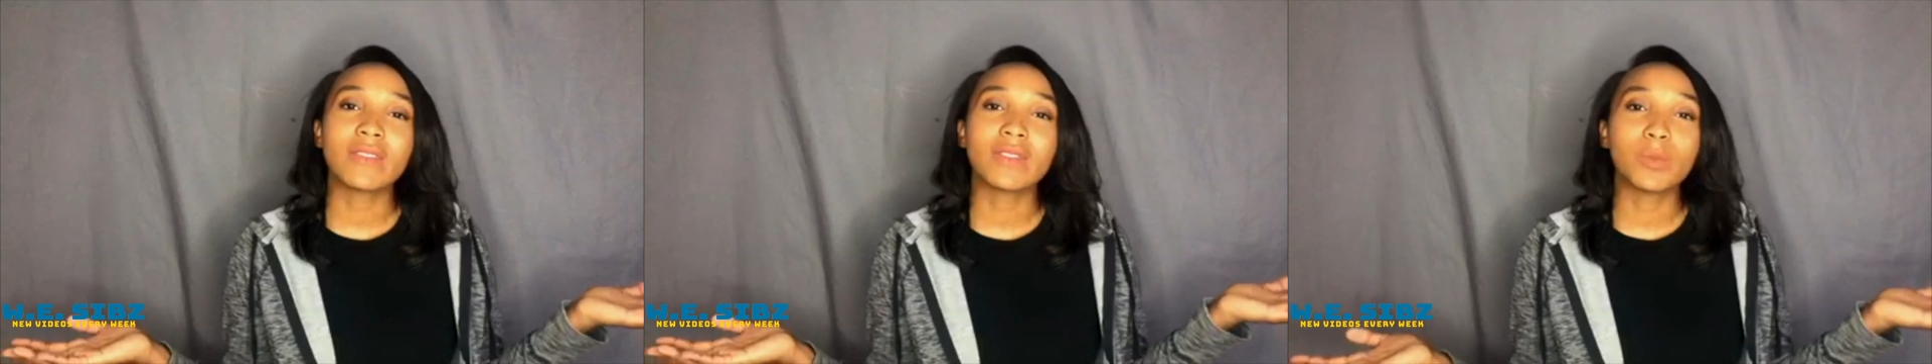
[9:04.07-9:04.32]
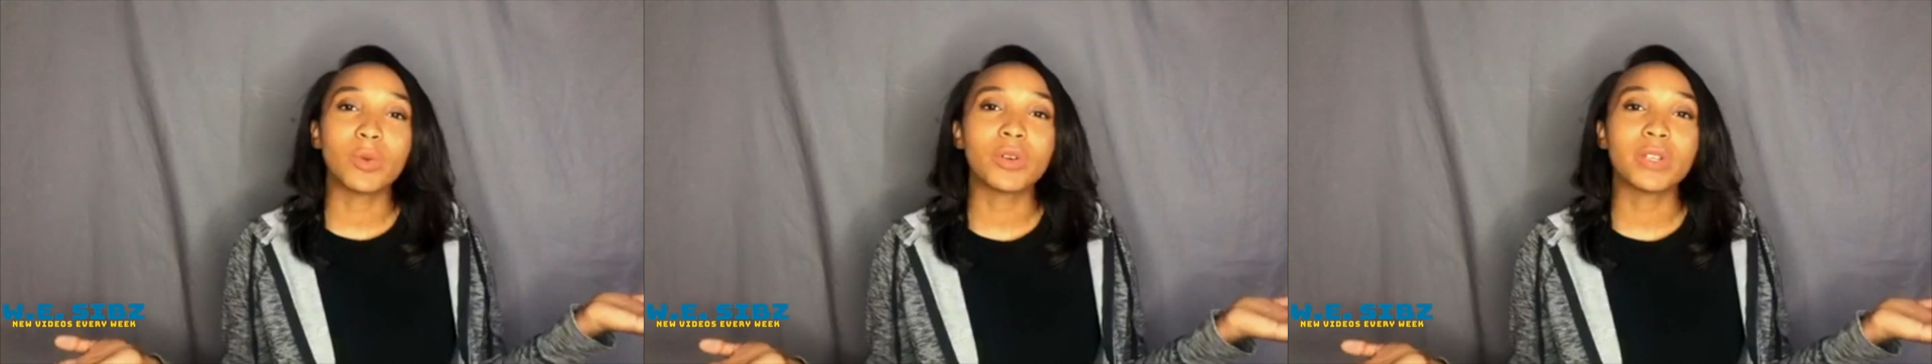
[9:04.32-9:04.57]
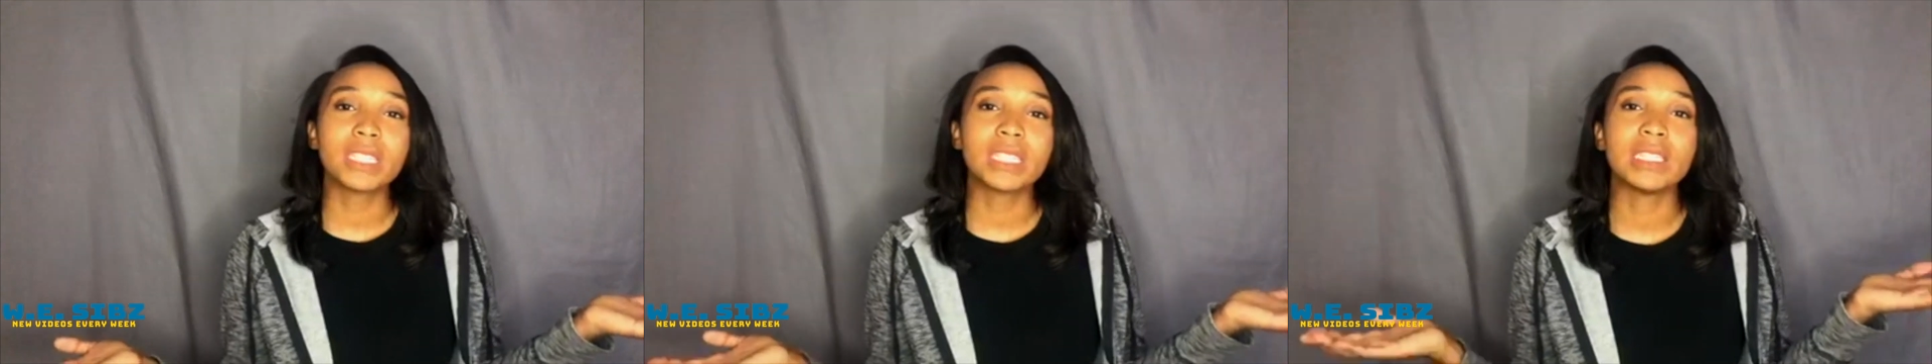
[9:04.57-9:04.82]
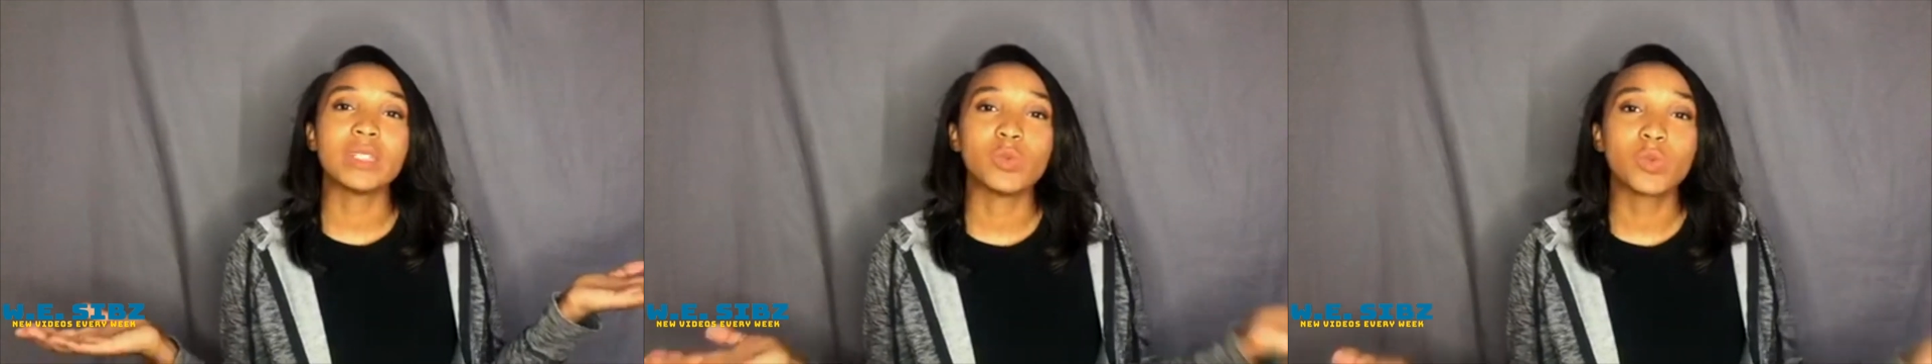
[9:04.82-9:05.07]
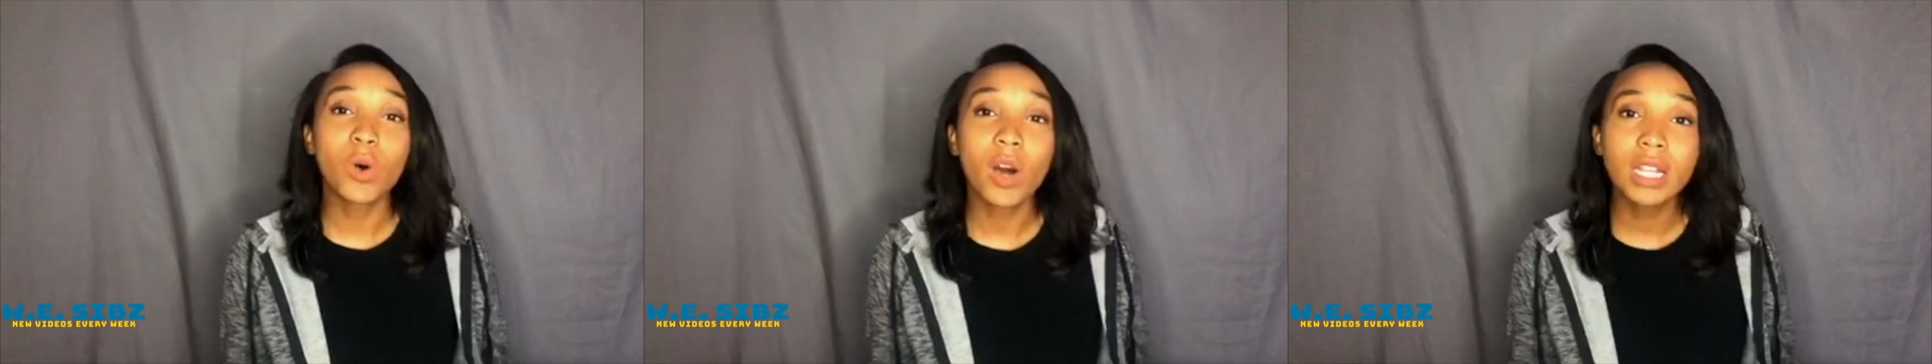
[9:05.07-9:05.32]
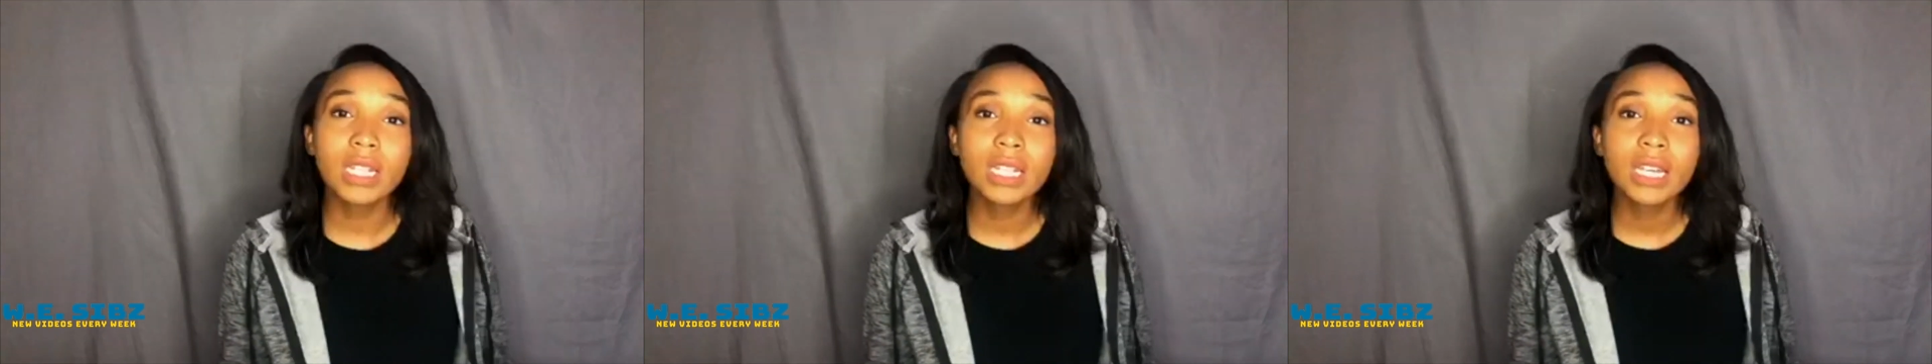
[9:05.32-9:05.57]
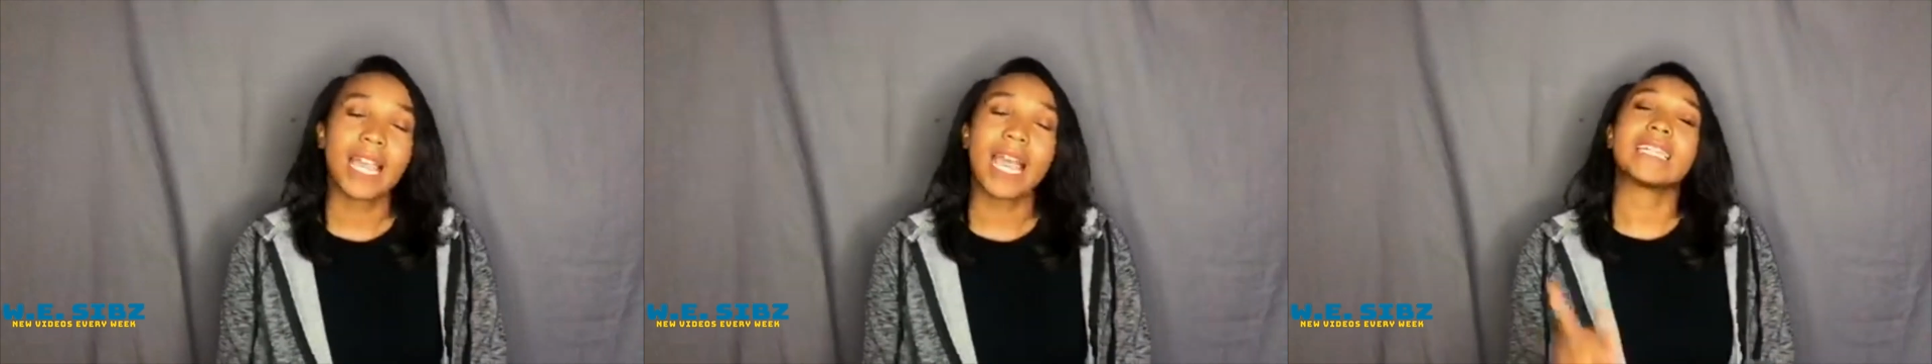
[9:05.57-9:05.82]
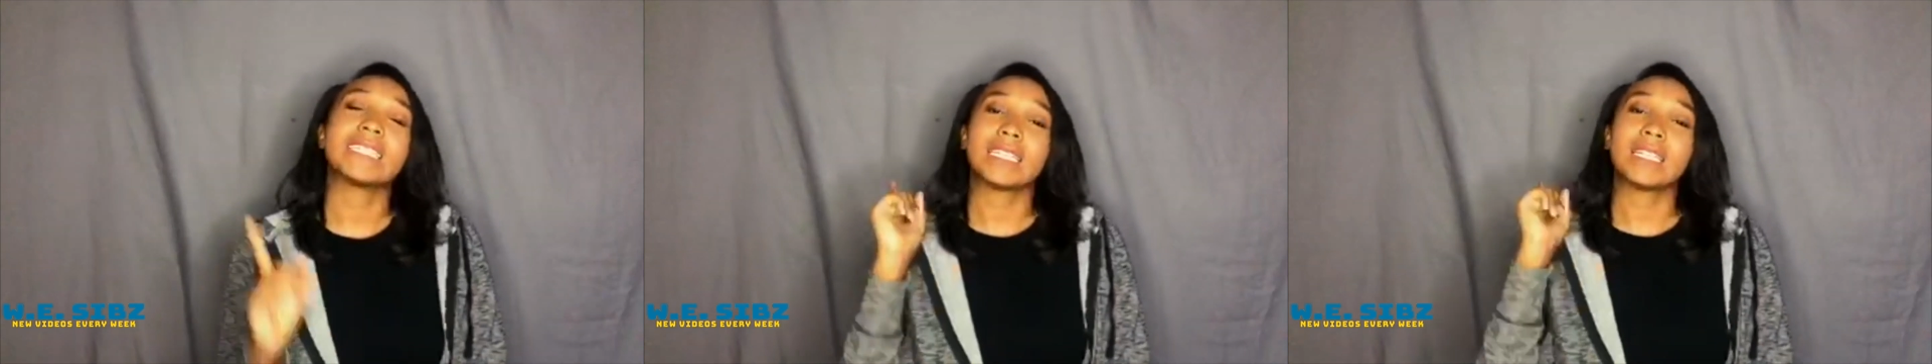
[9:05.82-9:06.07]
The Boys Season 1. As
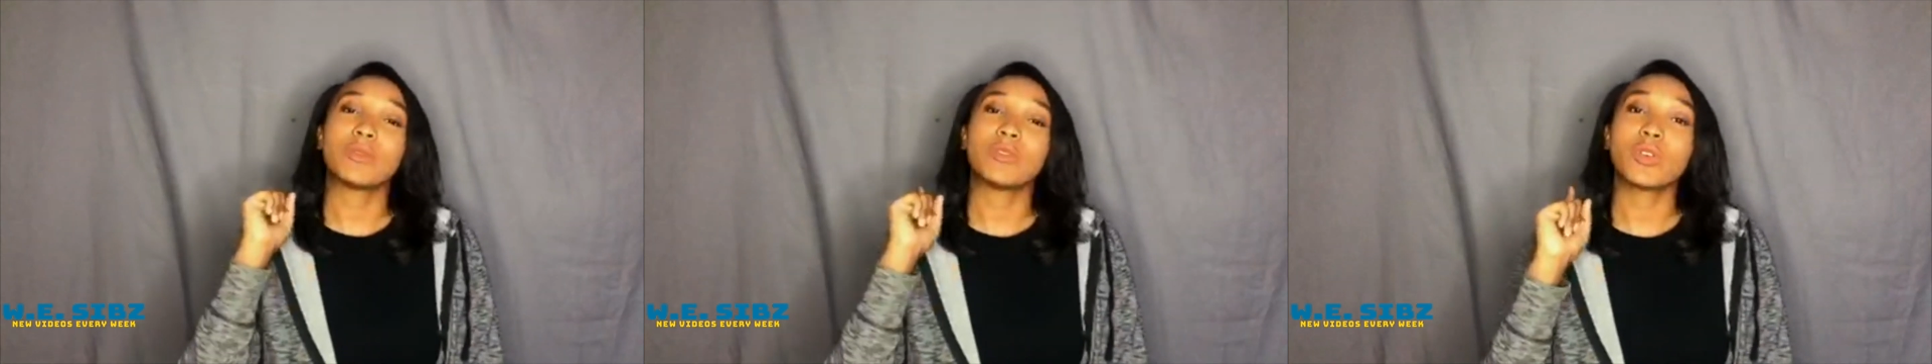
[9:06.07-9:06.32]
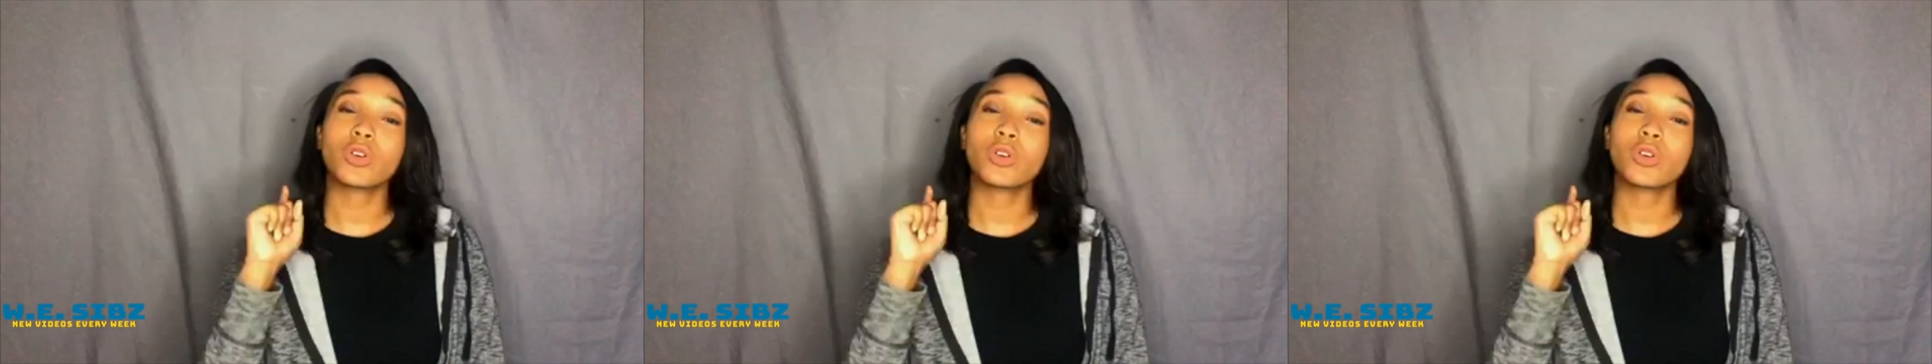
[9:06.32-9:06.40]
I said before,